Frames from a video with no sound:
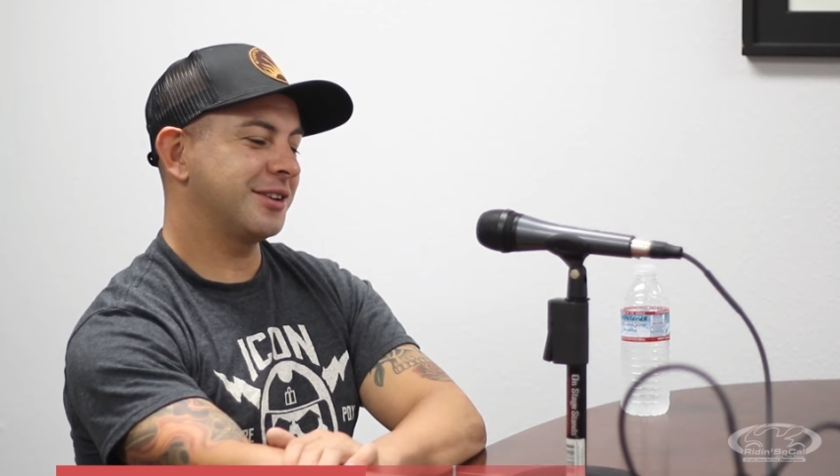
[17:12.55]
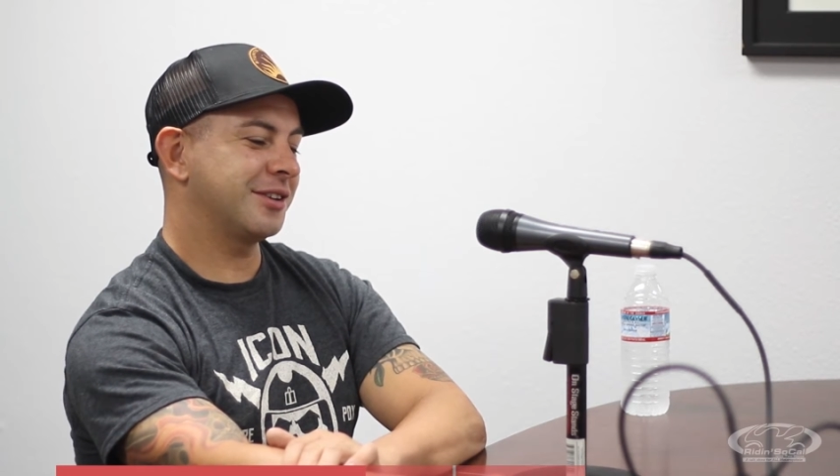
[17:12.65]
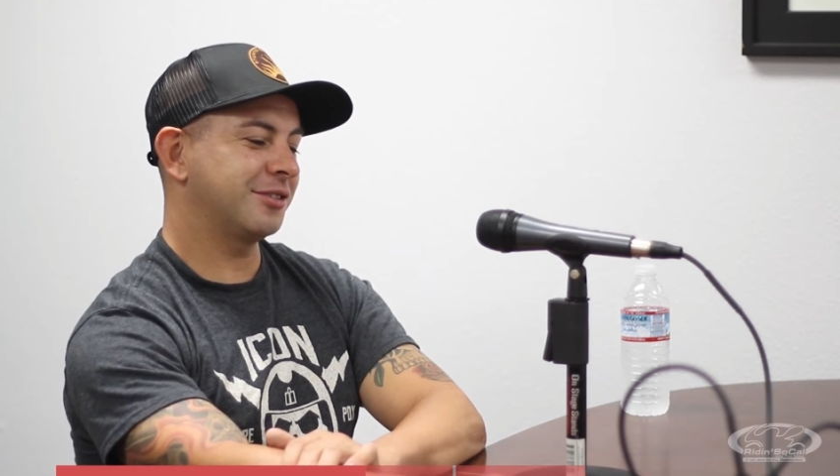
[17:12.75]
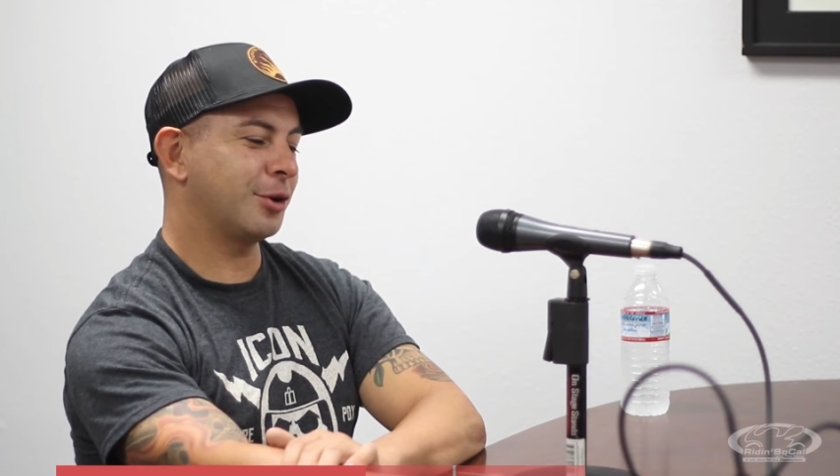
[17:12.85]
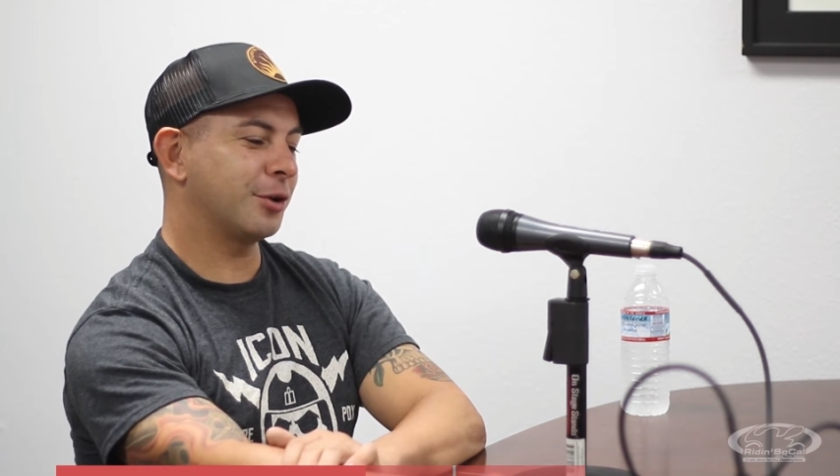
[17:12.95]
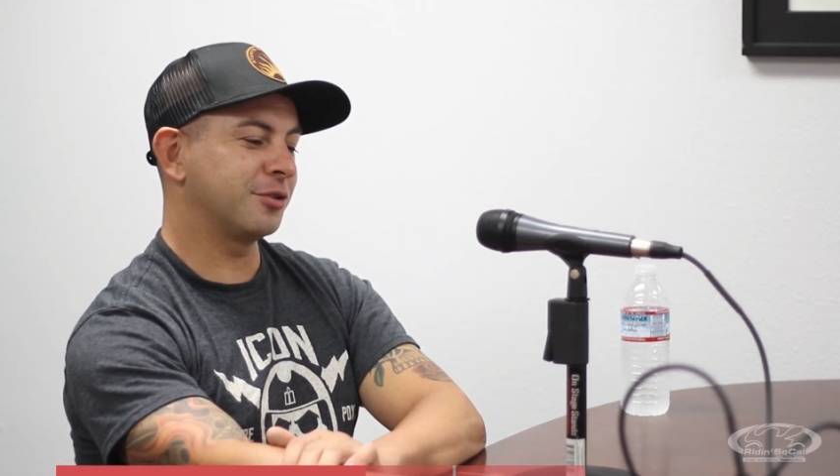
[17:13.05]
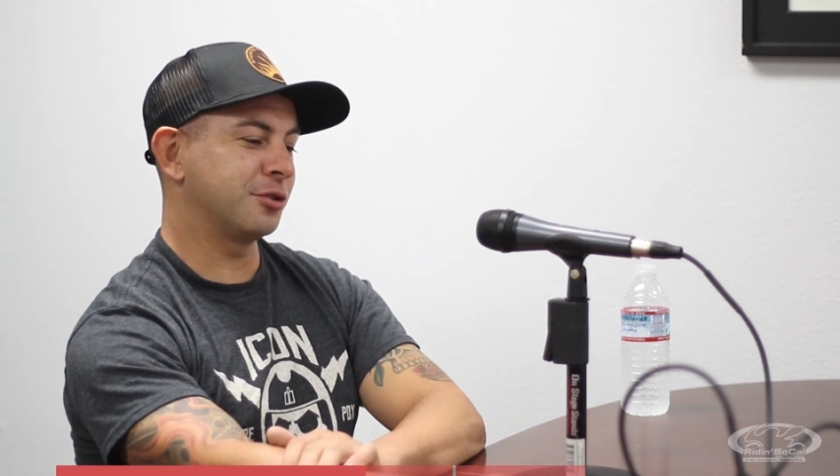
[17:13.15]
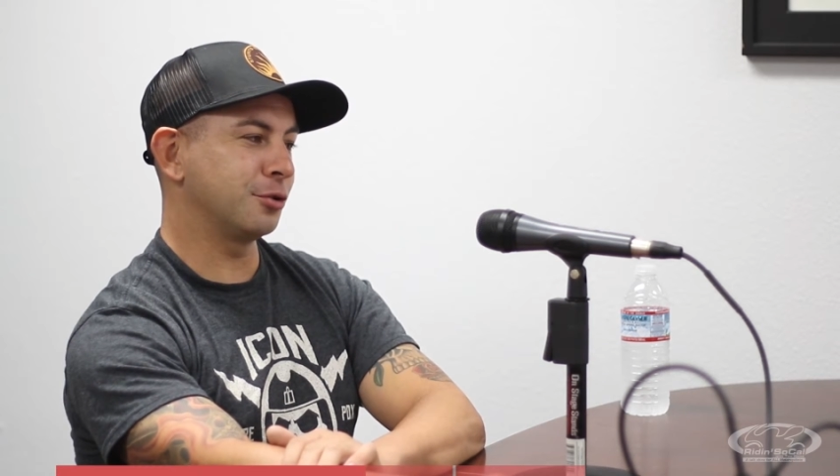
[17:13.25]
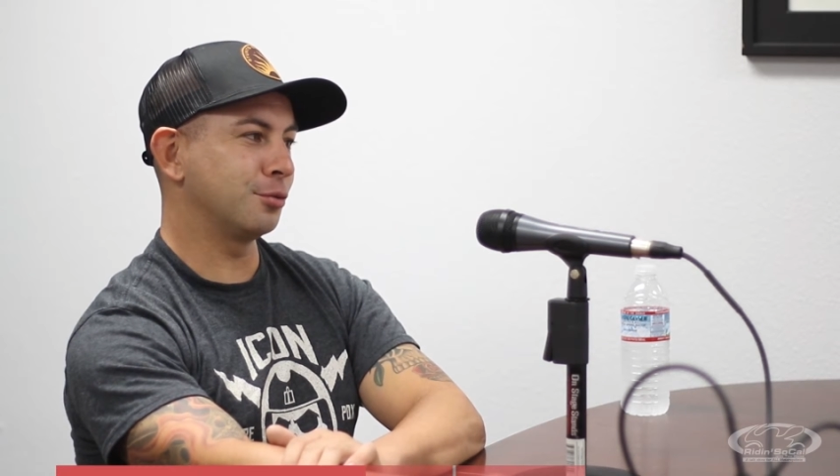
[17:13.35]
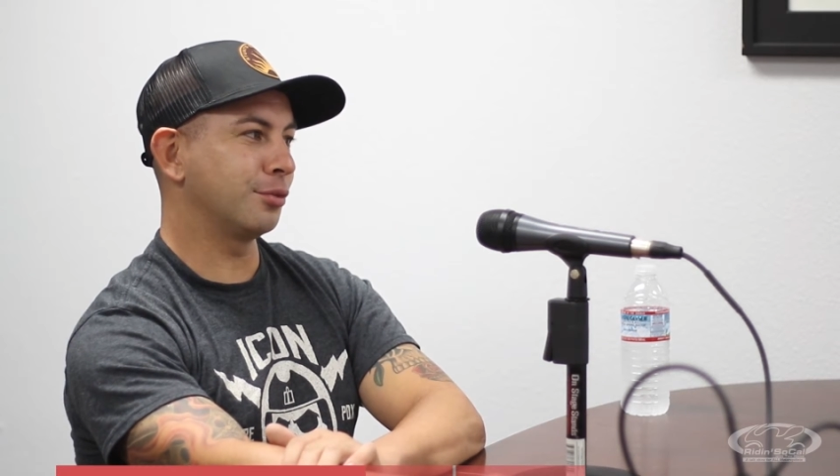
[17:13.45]
it's called
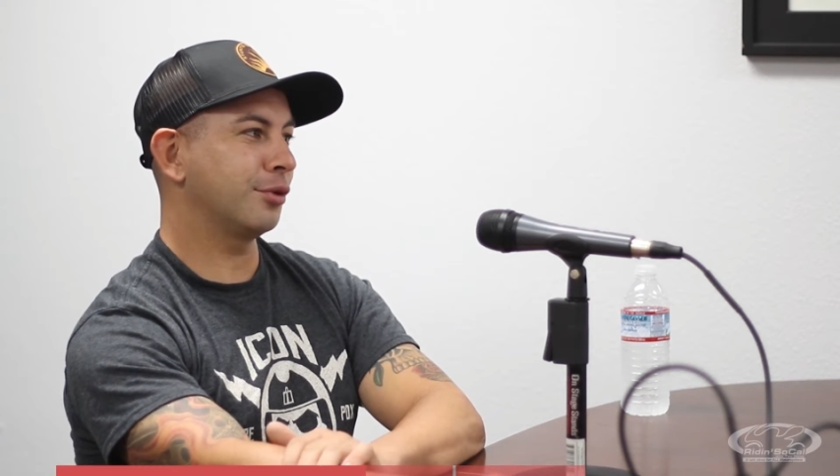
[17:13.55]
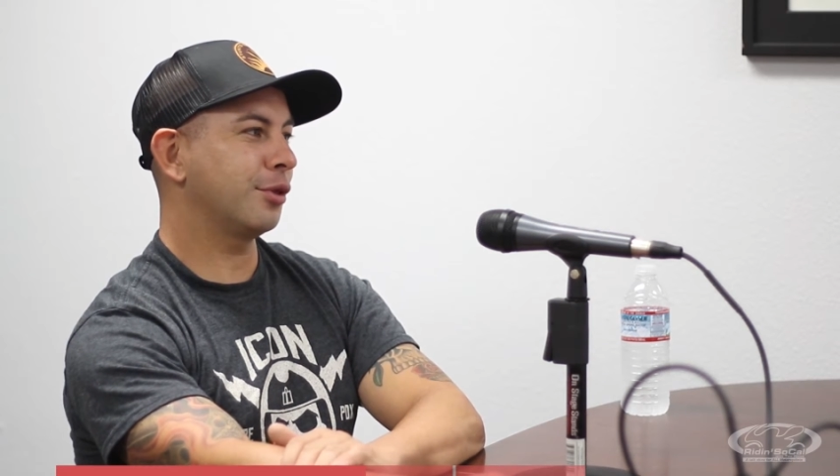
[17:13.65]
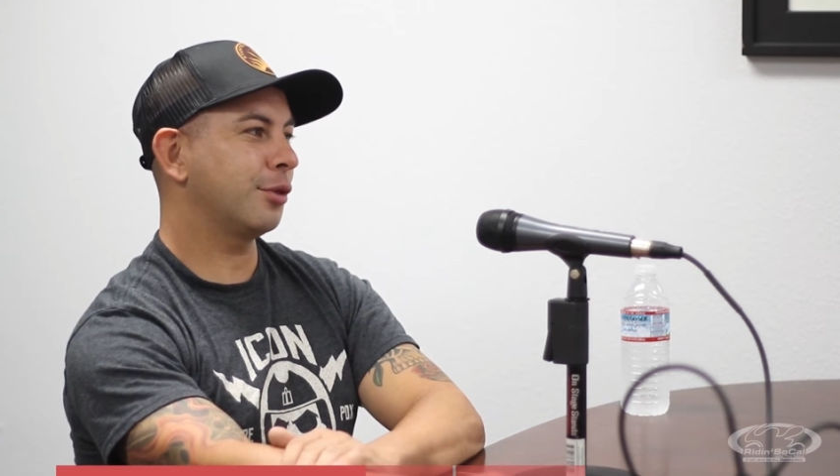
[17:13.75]
Doom.